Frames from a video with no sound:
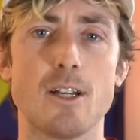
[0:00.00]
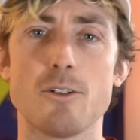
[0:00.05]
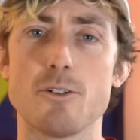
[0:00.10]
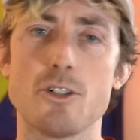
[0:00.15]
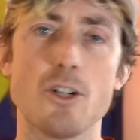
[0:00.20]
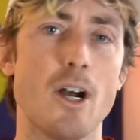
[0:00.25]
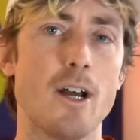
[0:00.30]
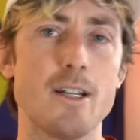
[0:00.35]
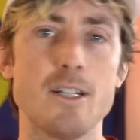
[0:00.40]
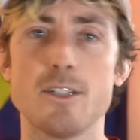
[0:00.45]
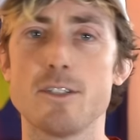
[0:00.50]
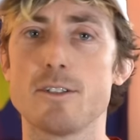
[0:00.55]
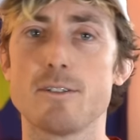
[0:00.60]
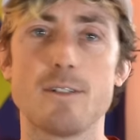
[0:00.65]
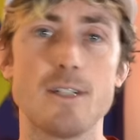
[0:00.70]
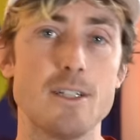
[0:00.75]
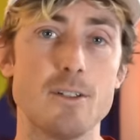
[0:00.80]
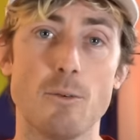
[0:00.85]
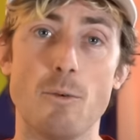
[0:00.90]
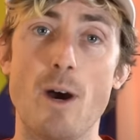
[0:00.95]
Johnny's
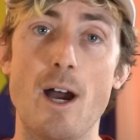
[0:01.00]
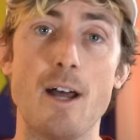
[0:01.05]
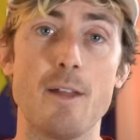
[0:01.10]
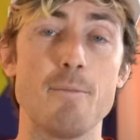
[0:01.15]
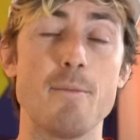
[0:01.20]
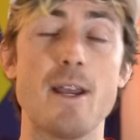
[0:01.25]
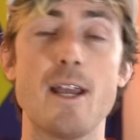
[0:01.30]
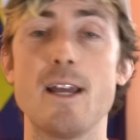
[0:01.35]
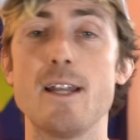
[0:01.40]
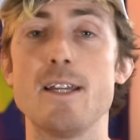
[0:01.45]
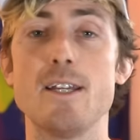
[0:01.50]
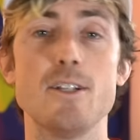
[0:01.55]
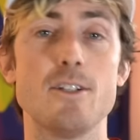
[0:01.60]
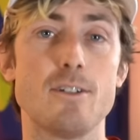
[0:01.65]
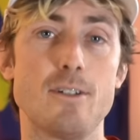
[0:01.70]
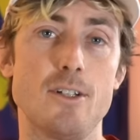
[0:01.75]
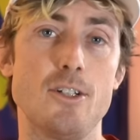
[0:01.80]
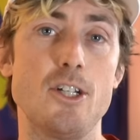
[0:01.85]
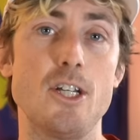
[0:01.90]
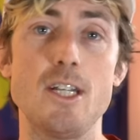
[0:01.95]
a wild man. He's
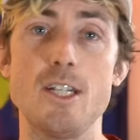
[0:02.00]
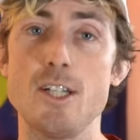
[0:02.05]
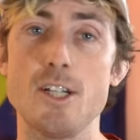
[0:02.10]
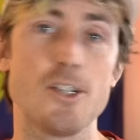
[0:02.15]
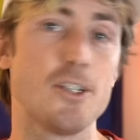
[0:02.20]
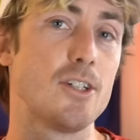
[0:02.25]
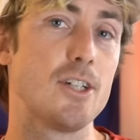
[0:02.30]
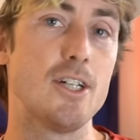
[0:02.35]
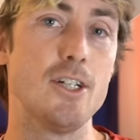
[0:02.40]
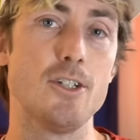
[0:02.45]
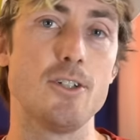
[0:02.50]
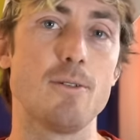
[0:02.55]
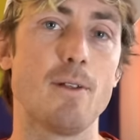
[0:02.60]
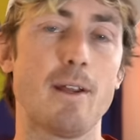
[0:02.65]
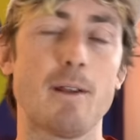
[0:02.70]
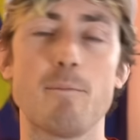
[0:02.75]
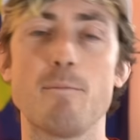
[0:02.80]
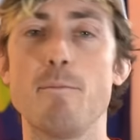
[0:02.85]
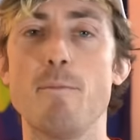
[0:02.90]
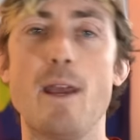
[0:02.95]
a genius. He's
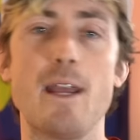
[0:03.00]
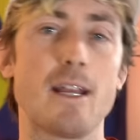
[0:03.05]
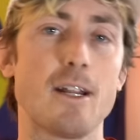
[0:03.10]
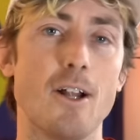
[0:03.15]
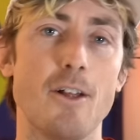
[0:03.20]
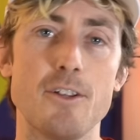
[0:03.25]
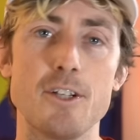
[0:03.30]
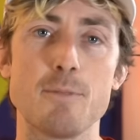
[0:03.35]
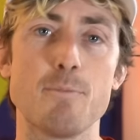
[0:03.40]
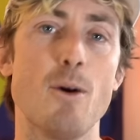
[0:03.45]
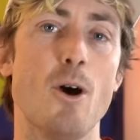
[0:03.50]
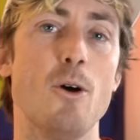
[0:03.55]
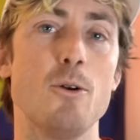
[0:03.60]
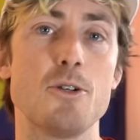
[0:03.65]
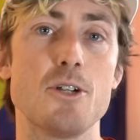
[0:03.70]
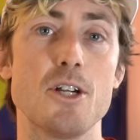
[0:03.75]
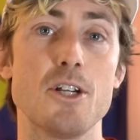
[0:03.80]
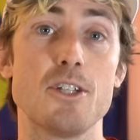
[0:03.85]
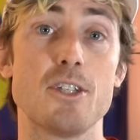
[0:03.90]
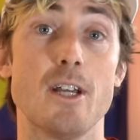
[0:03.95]
like making all these
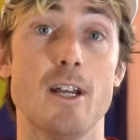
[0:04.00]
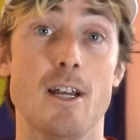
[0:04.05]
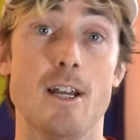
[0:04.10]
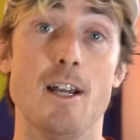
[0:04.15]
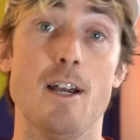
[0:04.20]
poaches.